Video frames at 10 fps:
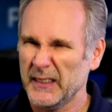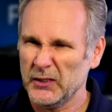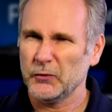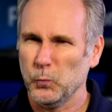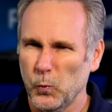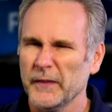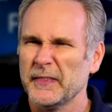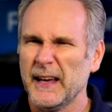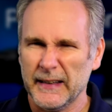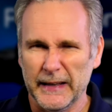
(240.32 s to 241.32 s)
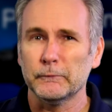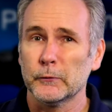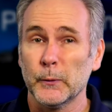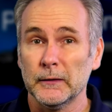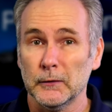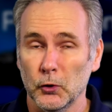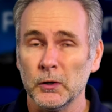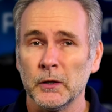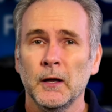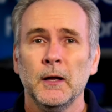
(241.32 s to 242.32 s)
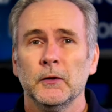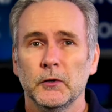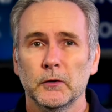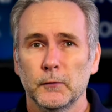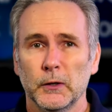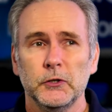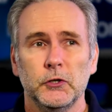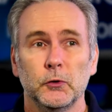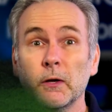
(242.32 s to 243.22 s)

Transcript: you just want that infrared look to your footage, you